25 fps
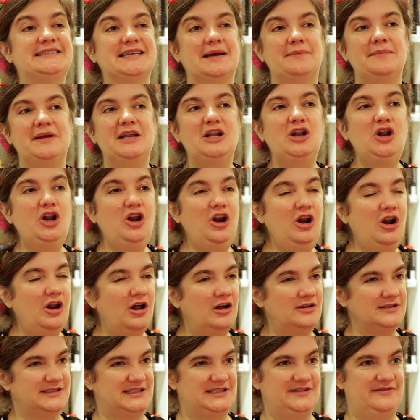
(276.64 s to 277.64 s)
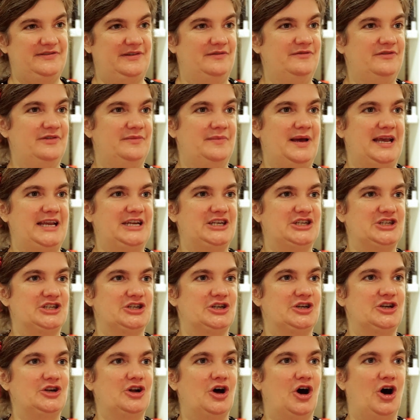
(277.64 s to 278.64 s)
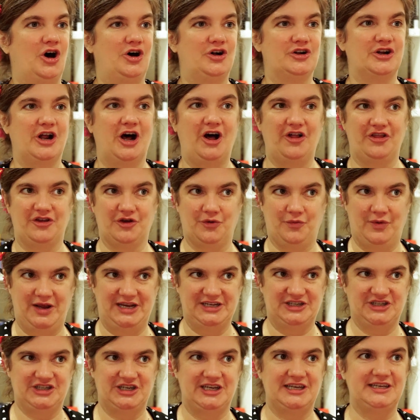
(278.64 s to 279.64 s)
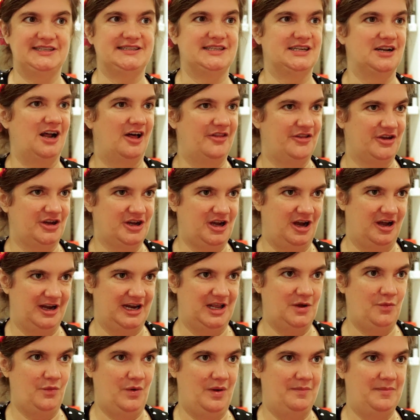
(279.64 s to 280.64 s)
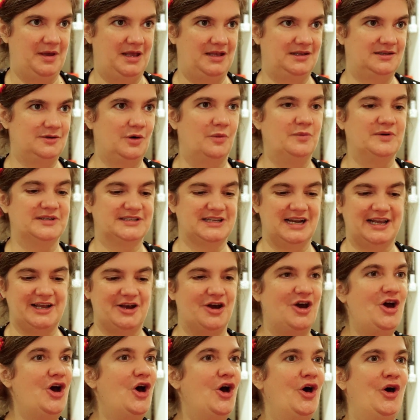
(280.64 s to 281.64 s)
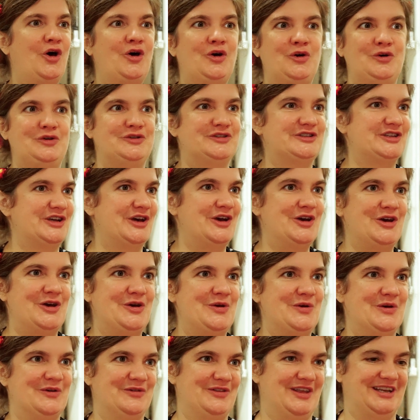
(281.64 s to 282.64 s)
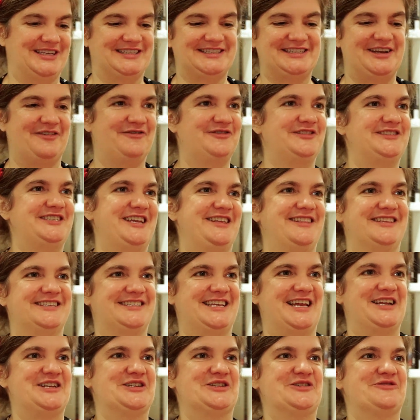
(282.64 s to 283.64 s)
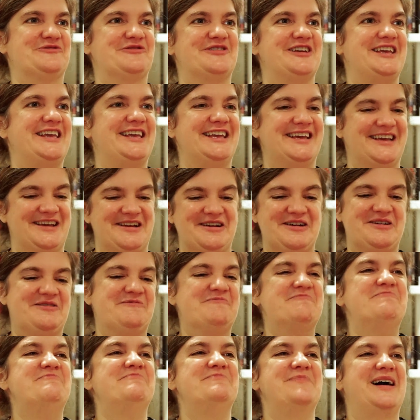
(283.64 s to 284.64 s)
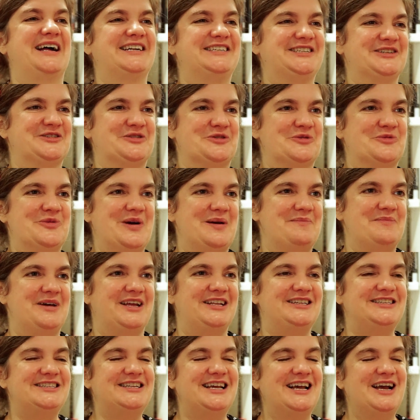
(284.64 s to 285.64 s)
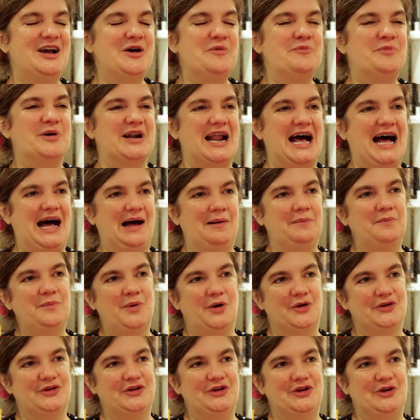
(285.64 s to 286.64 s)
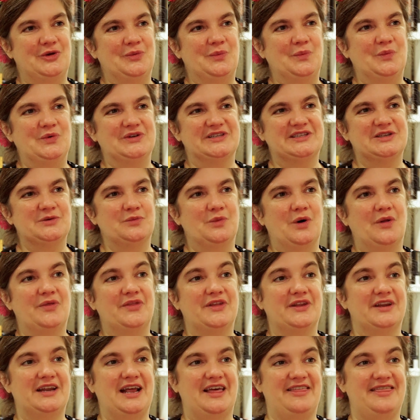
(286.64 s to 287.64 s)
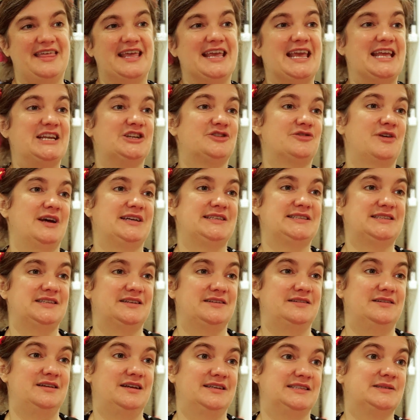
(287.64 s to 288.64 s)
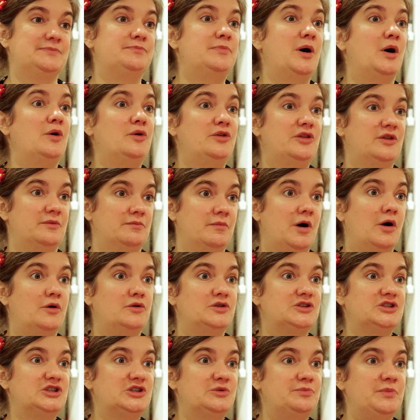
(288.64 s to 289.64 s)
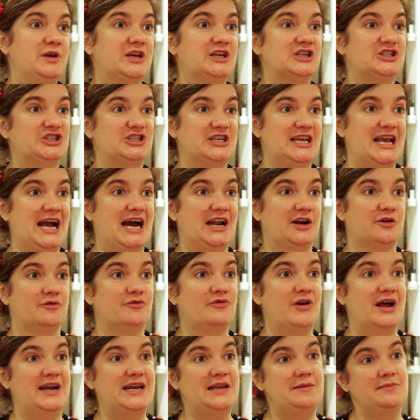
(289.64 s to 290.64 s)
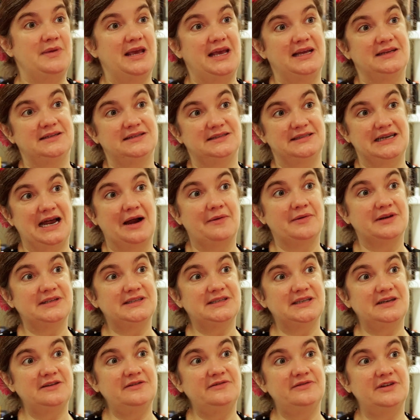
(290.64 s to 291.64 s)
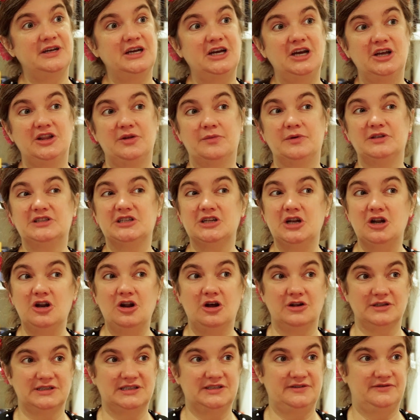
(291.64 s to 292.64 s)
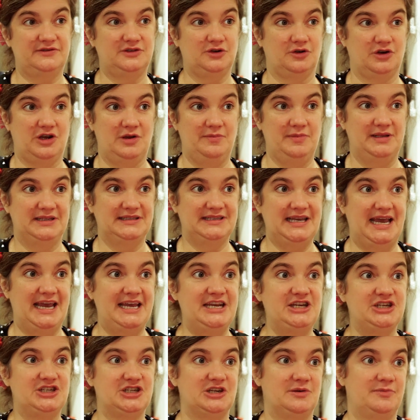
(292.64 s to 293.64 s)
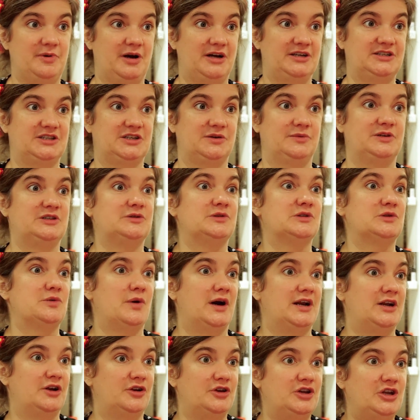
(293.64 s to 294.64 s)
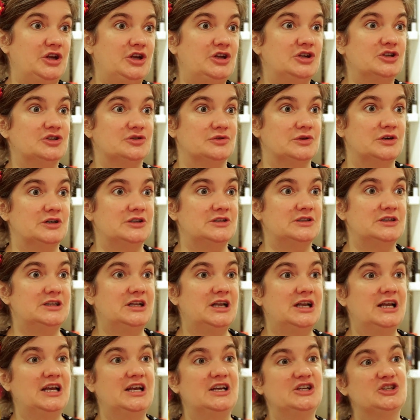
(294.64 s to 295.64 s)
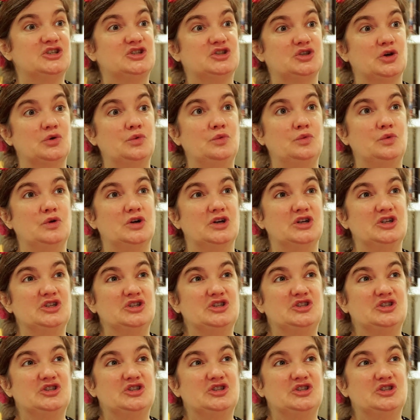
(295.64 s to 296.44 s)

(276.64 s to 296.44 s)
sent me lots of information on other witches and other cunning women, almost like a who's who of like 17th century magical women, but Anne Bodenham was the one that I think interested us both the most, because she had a ready-made narrative. There was lots of documentation about her, which was quite unusual. So